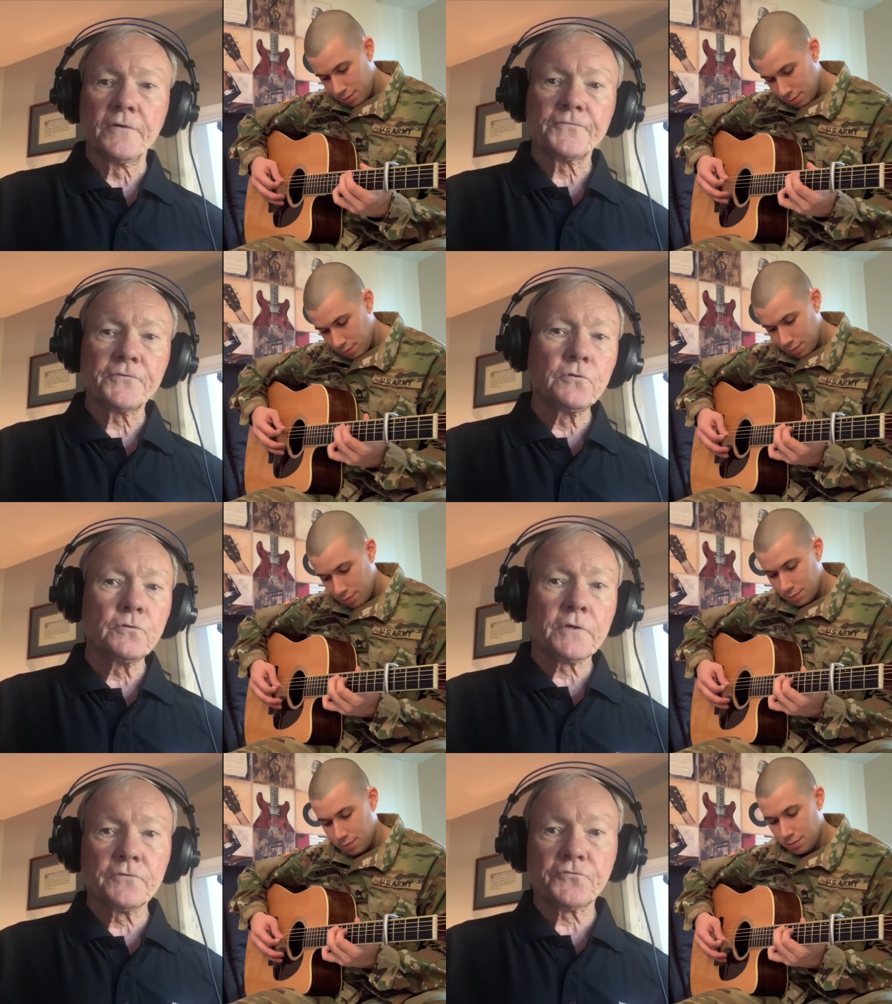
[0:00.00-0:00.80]
Speaker 1: if
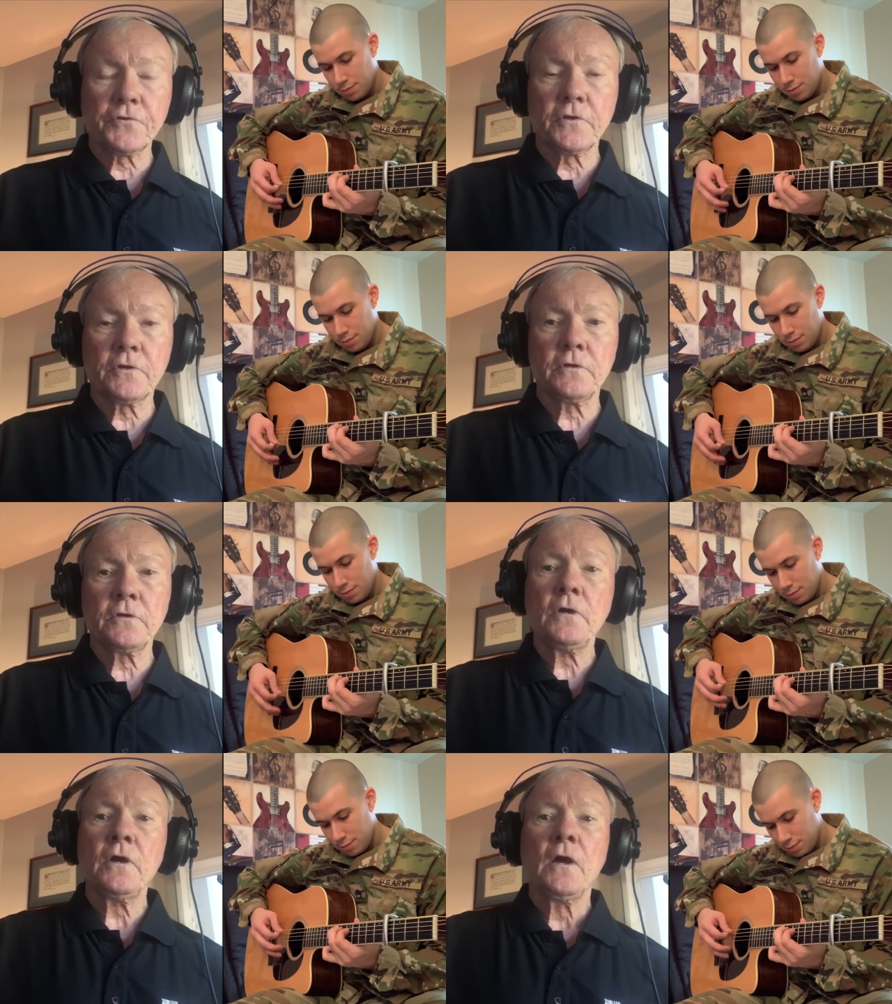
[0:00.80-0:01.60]
you can
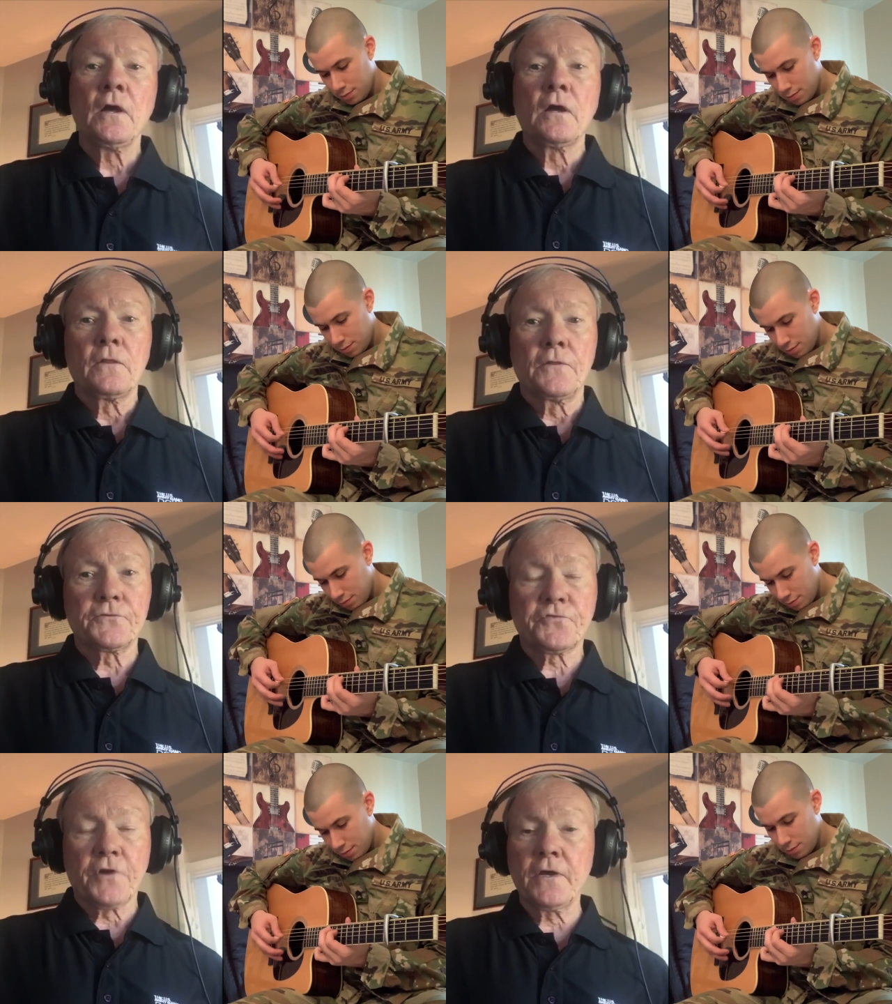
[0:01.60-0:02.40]
see
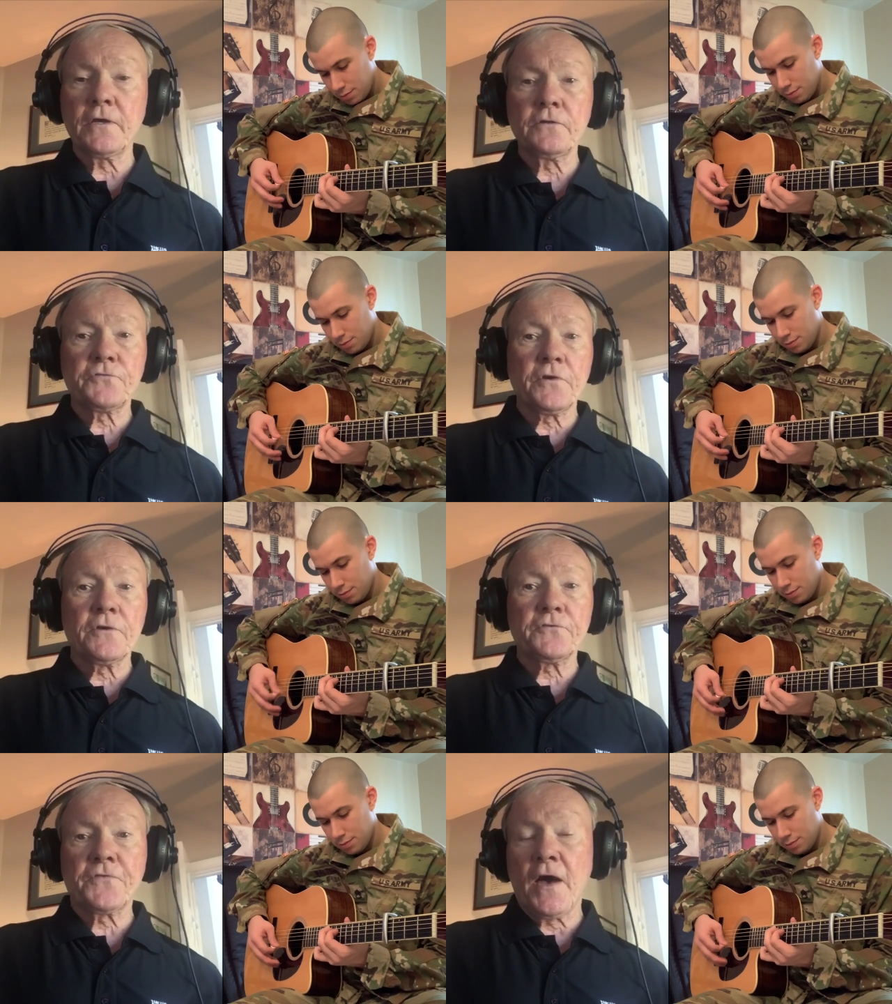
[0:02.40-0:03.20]
the
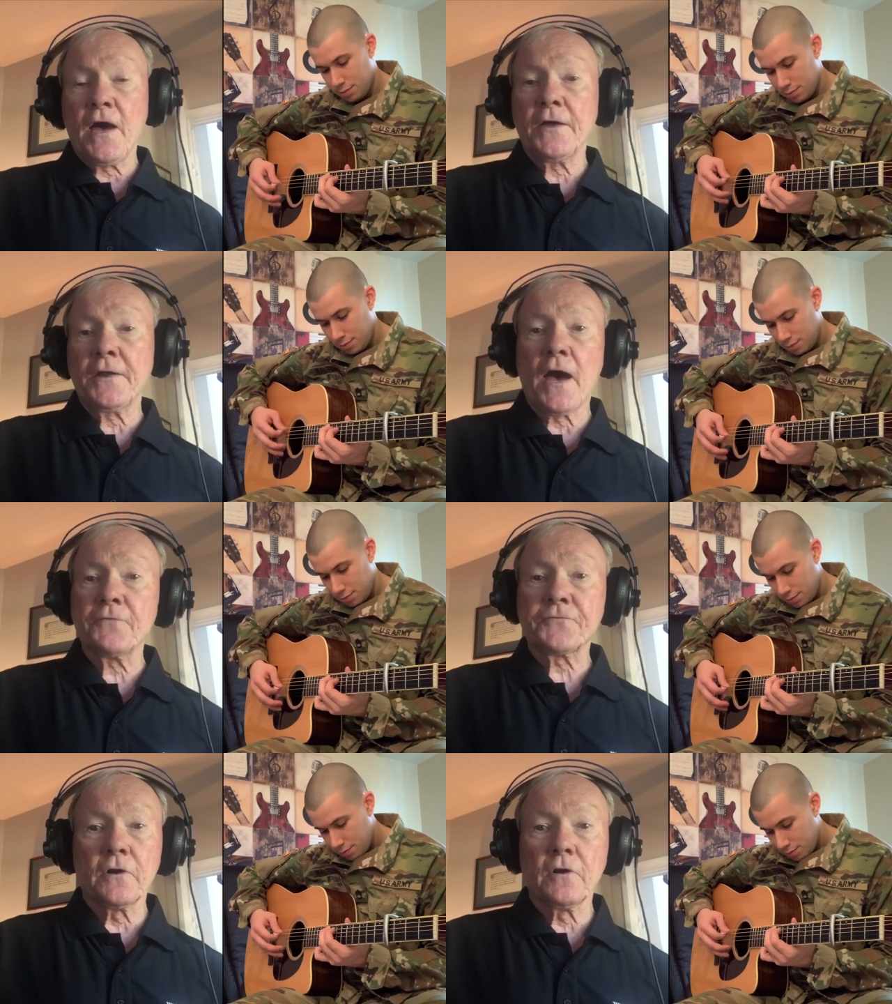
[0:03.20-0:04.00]
changes that
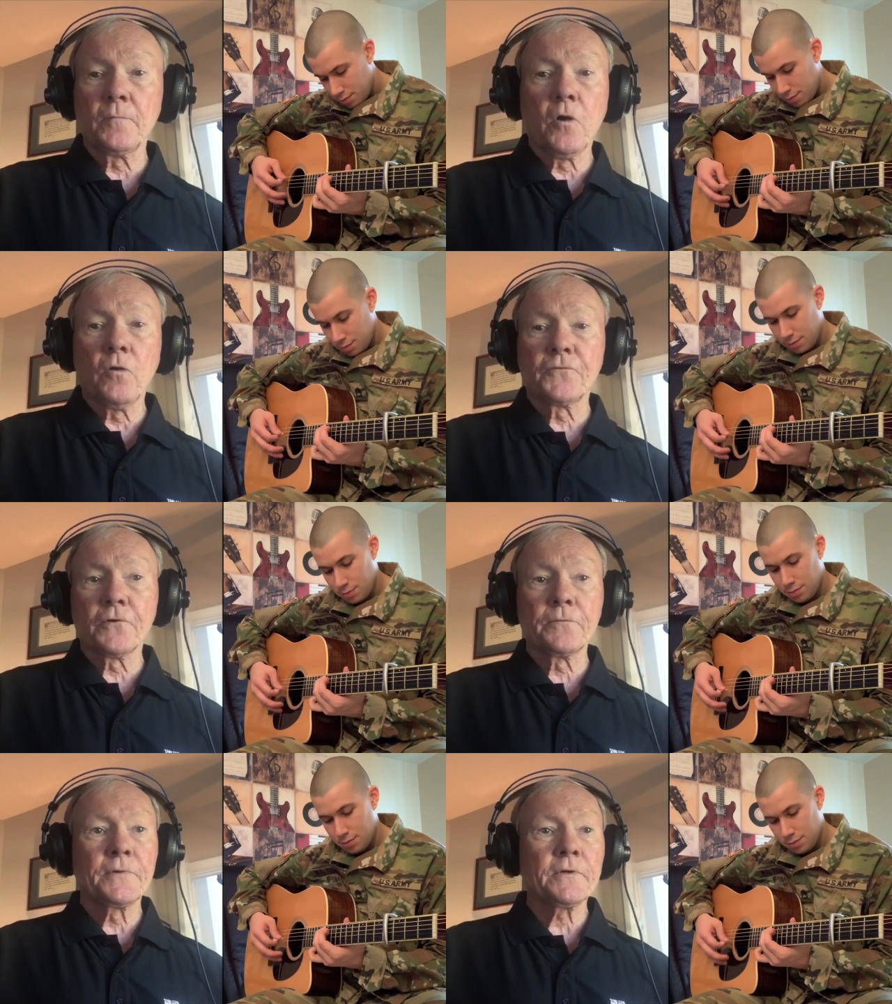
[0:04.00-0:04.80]
have come
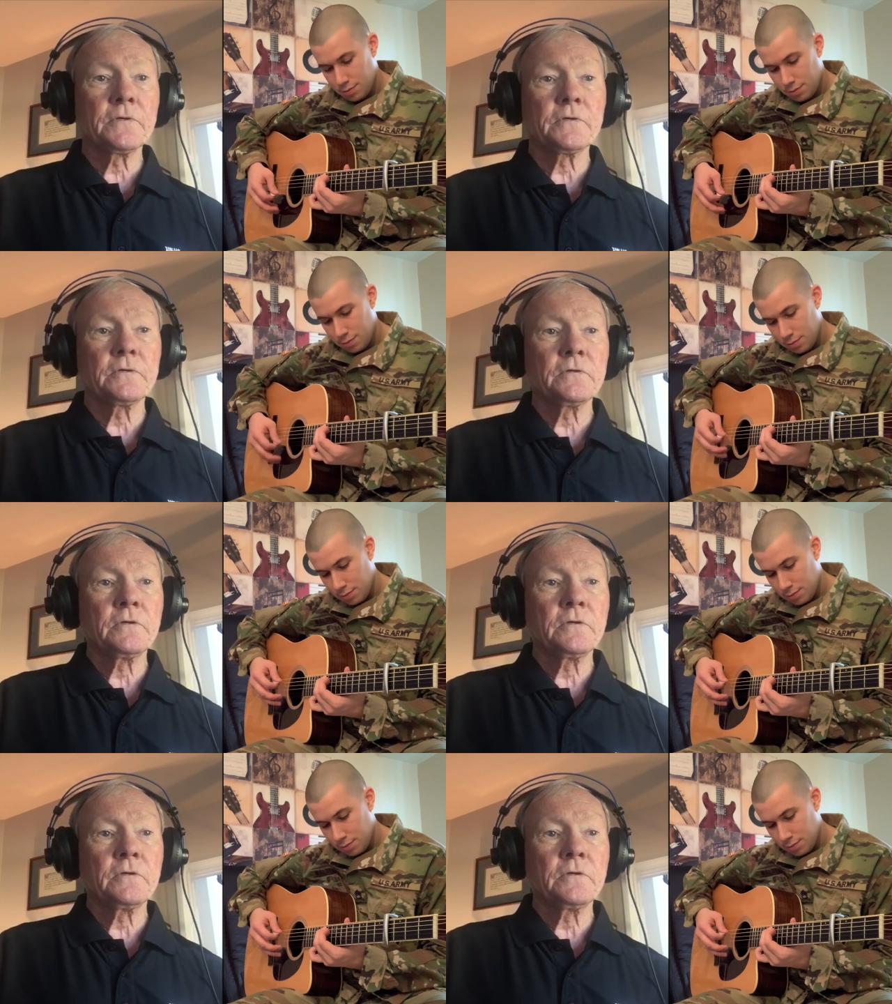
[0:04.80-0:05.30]
over me.